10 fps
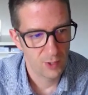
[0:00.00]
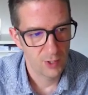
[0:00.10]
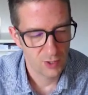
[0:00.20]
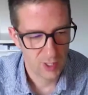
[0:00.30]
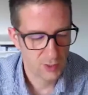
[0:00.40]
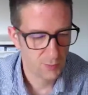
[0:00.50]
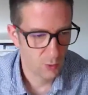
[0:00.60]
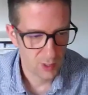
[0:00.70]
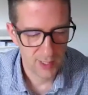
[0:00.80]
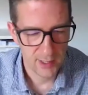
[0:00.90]

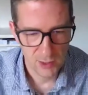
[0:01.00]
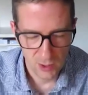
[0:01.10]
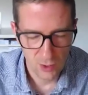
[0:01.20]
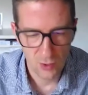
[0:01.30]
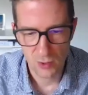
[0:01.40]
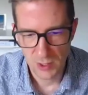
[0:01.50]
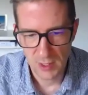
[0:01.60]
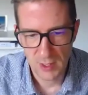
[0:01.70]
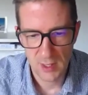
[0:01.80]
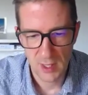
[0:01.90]
transport layer
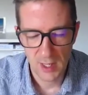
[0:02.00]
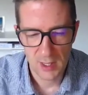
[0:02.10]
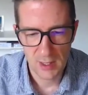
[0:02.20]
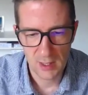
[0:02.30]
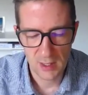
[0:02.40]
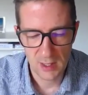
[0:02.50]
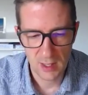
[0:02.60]
security. And